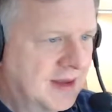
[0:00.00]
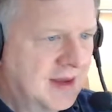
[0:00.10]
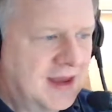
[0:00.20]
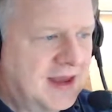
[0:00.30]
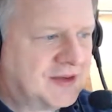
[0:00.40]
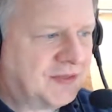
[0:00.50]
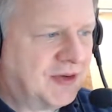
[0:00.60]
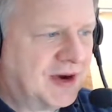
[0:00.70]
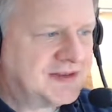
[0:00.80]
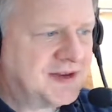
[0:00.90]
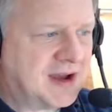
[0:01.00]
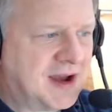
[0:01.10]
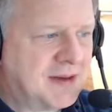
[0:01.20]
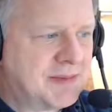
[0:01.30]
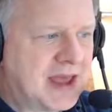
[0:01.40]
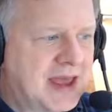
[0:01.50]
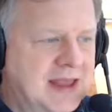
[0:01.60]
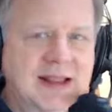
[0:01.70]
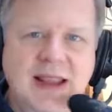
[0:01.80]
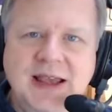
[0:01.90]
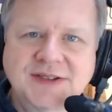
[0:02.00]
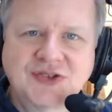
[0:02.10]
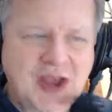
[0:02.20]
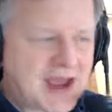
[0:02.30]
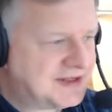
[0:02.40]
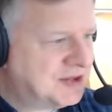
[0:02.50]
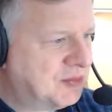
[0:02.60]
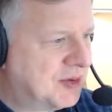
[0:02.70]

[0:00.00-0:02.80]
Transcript: Hey, it's Fred Staub and Les Jackson.